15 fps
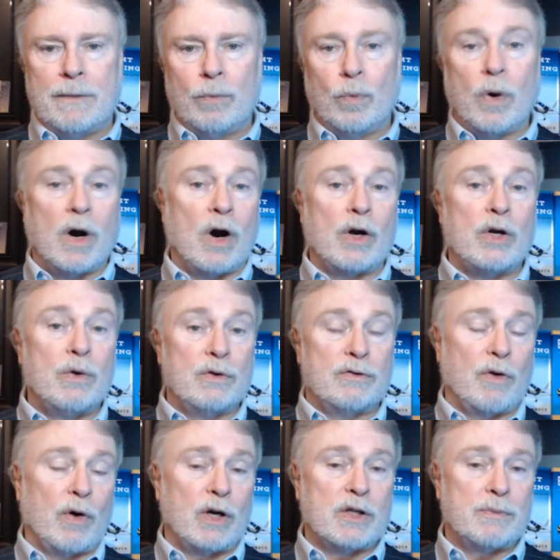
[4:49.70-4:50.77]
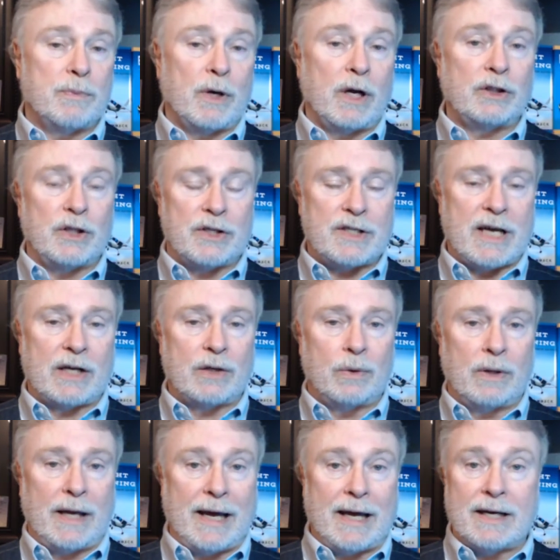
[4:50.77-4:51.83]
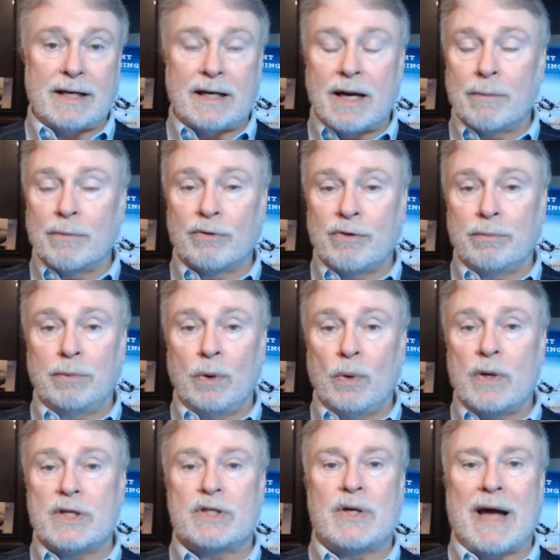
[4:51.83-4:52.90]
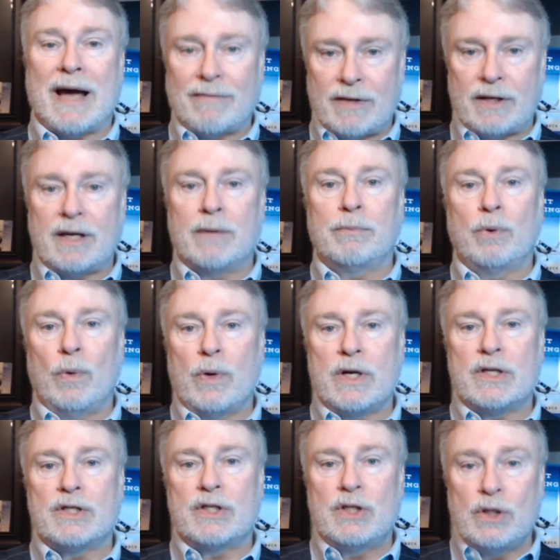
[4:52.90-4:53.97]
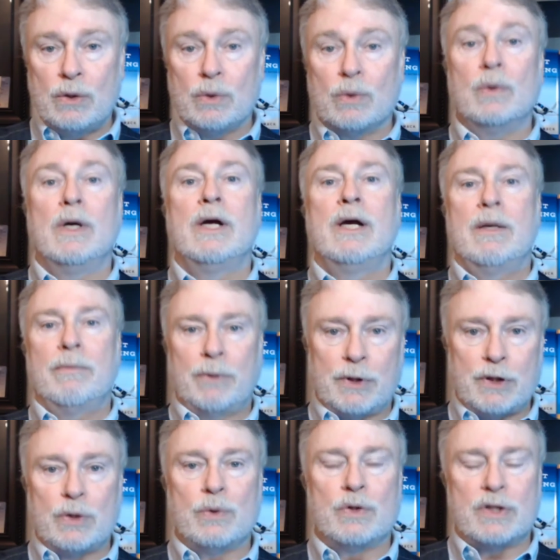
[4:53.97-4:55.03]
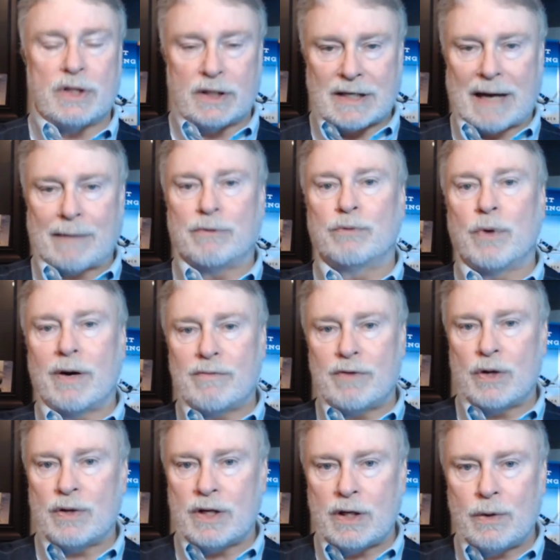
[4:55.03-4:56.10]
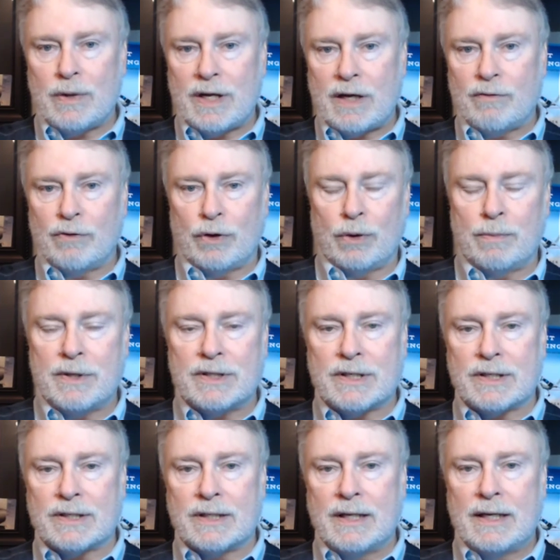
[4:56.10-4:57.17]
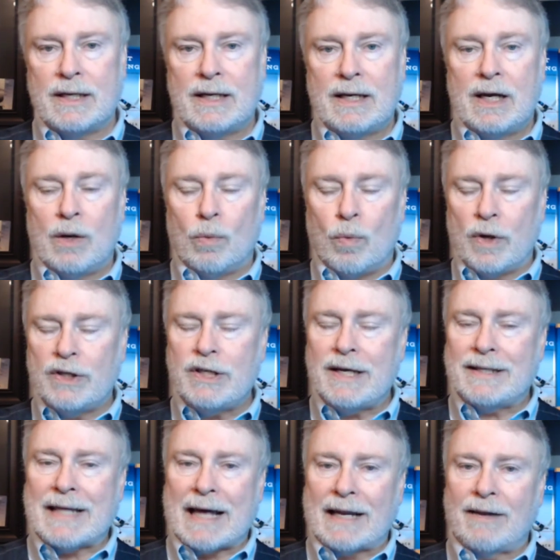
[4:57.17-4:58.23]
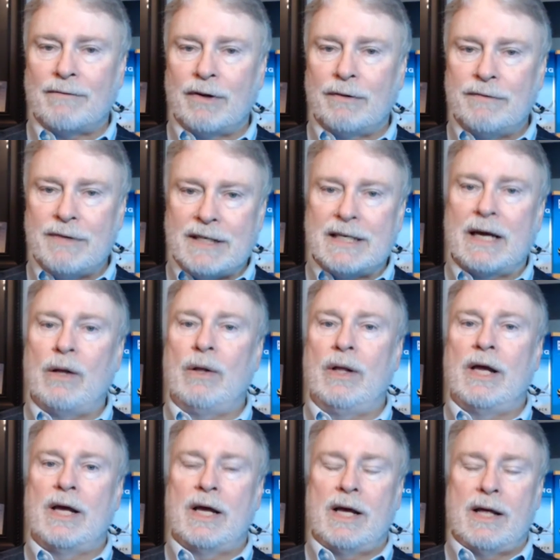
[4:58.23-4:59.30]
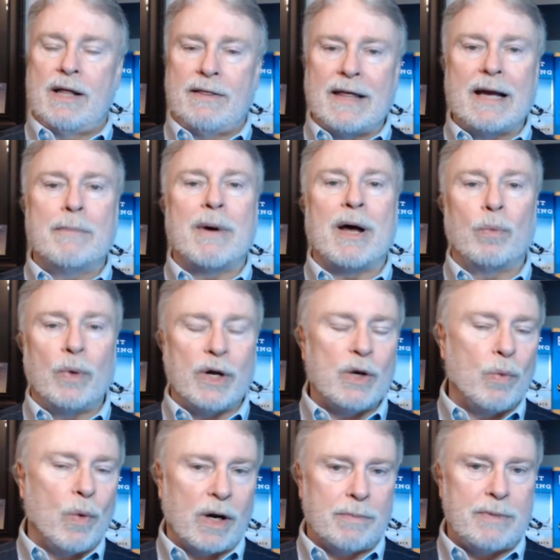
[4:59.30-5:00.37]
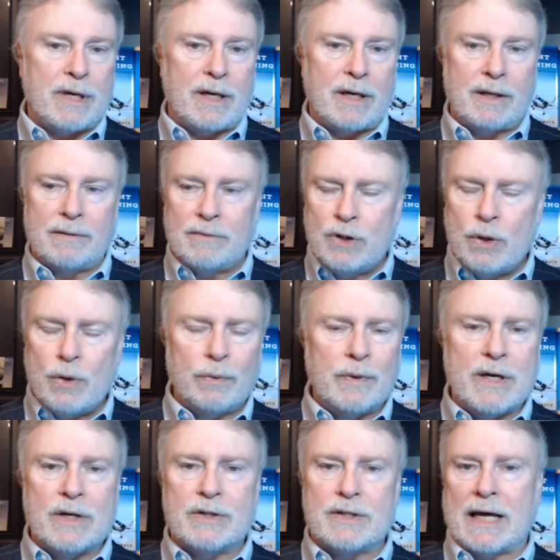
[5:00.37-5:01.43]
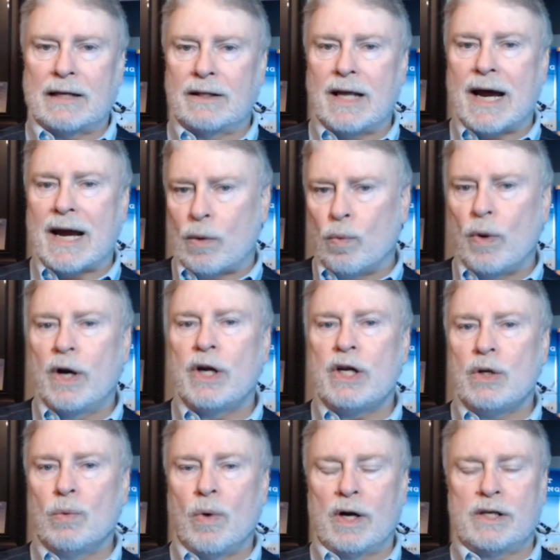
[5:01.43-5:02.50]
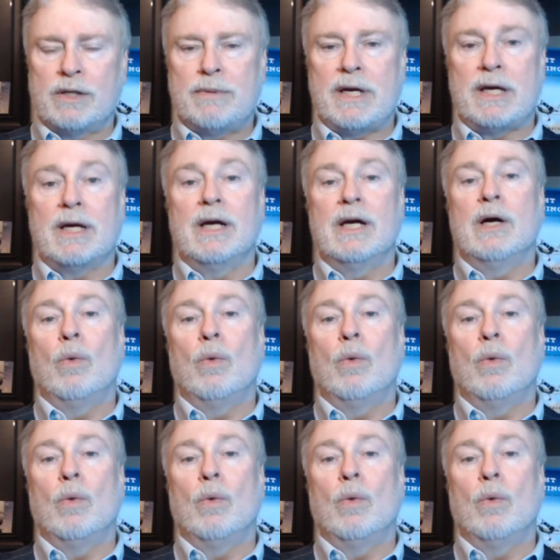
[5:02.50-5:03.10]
Where are you as far as production schedule and number of employees? Do you have the employees to produce the type of revenue that you need for your business? Once you get that level of detail, think about where you want to be. 2-3 years down the line, where do you want to be?